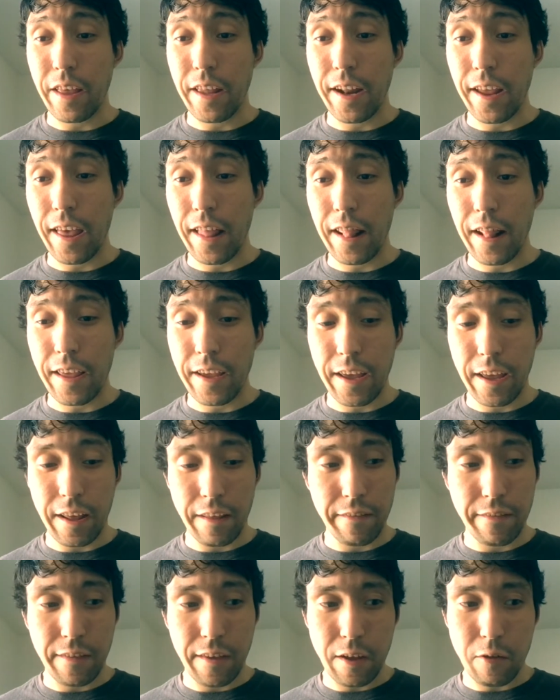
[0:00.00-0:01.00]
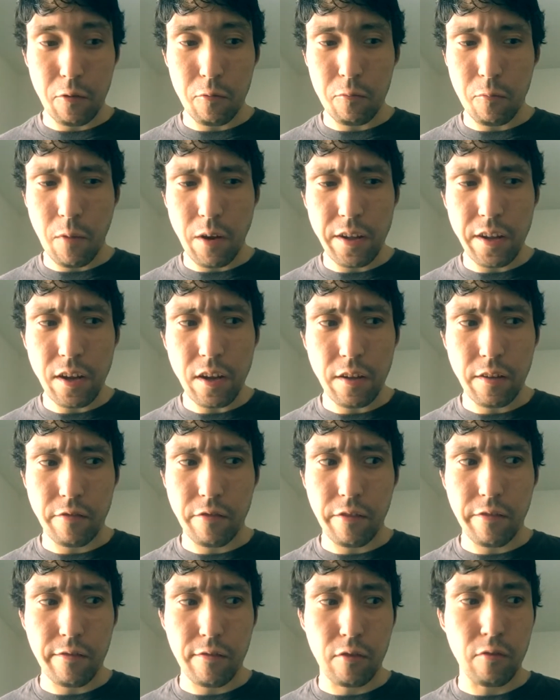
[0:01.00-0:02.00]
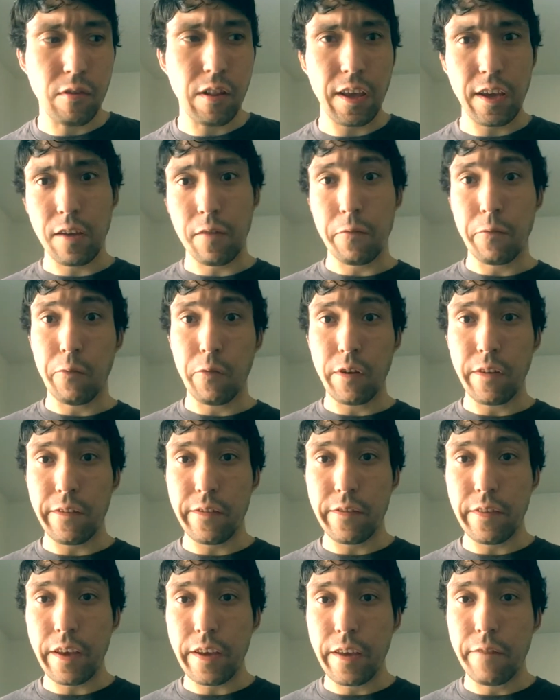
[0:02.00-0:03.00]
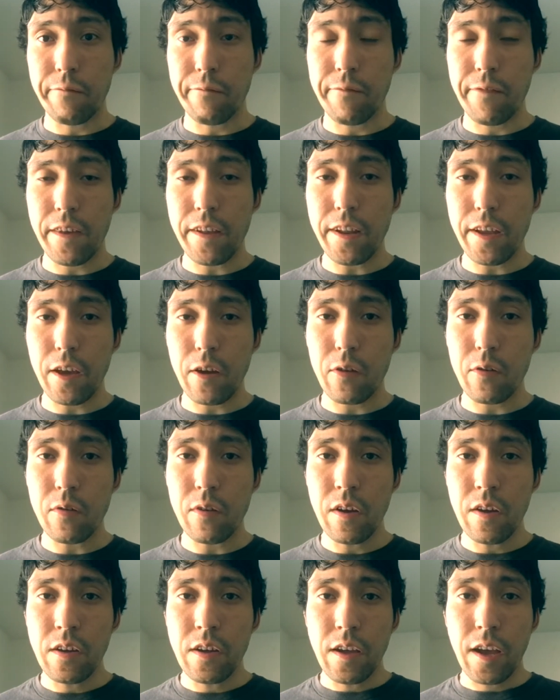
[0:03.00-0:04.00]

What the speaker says: that, like I said, well, why not just do like a 40-second video